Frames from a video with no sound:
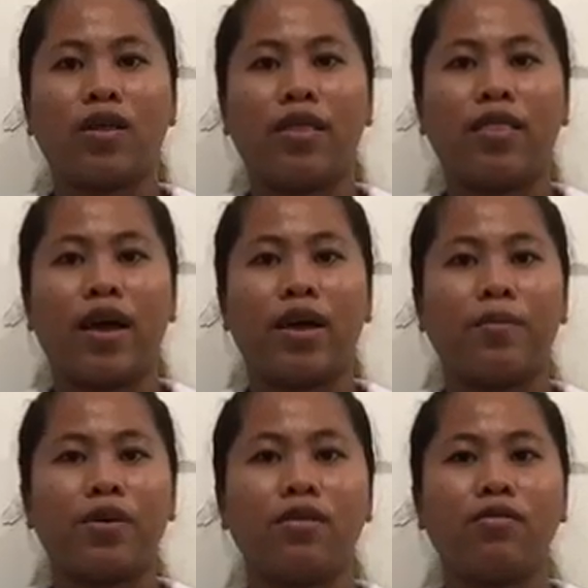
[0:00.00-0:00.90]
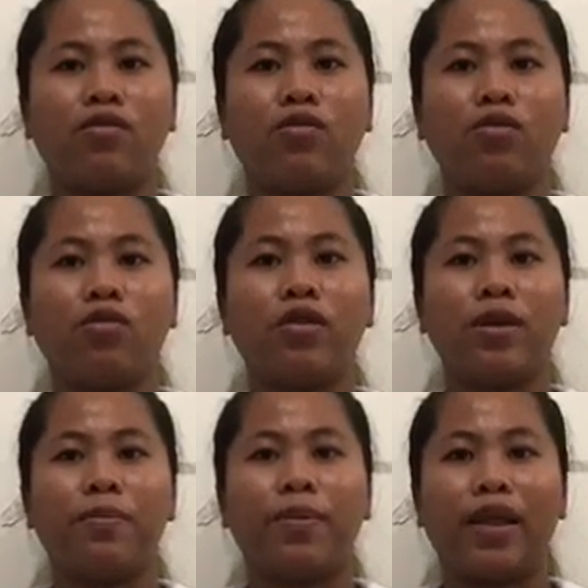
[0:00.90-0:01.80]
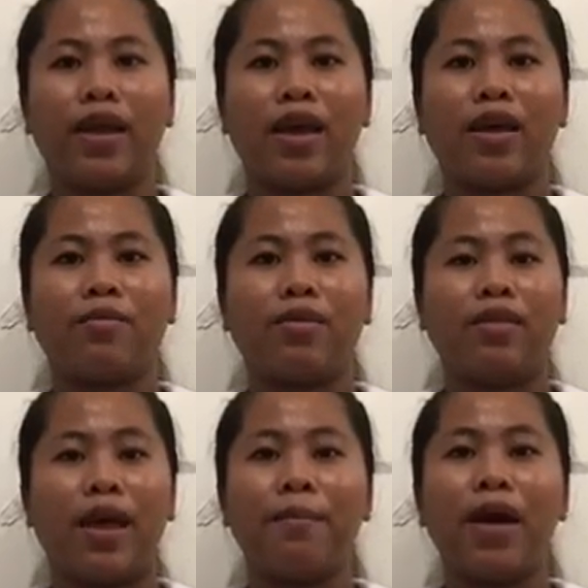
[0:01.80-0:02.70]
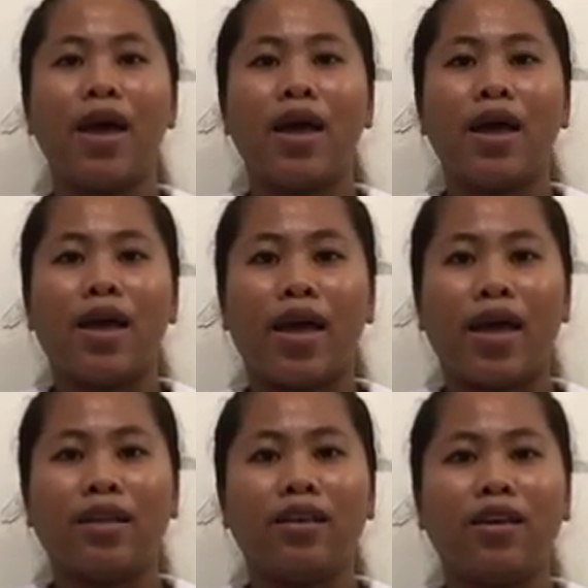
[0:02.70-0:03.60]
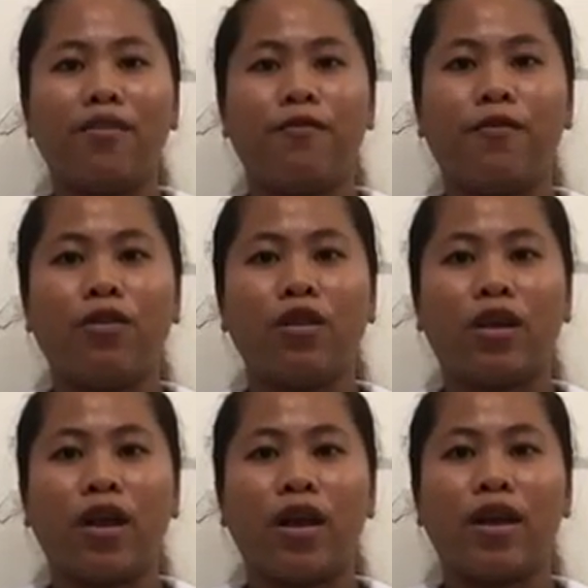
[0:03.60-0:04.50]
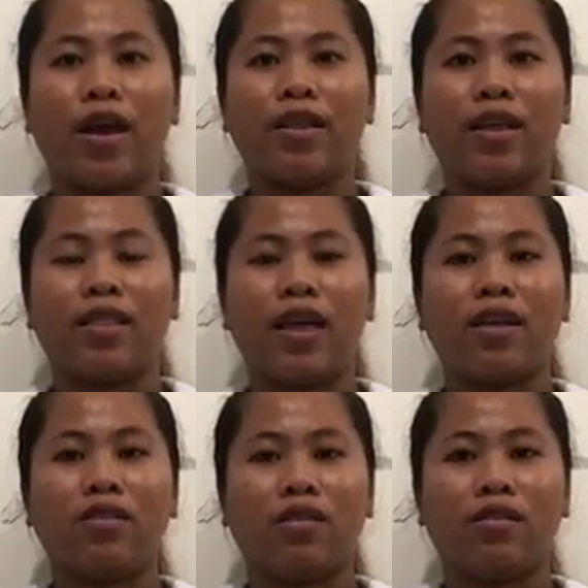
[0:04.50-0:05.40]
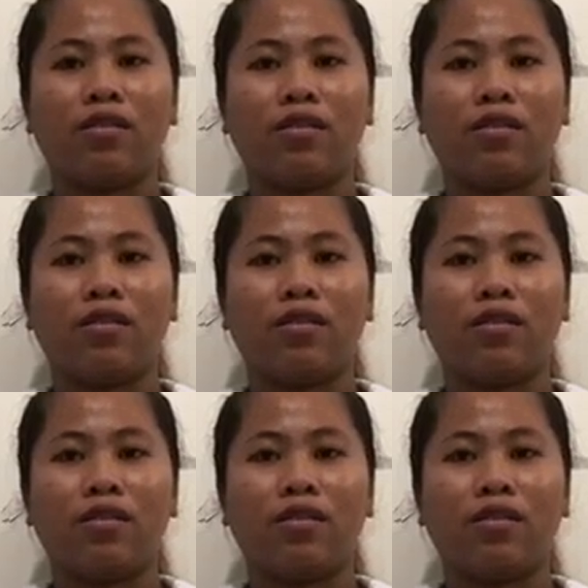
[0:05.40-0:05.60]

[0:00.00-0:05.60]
and diapers, tutoring, play and them, and give full care and attention.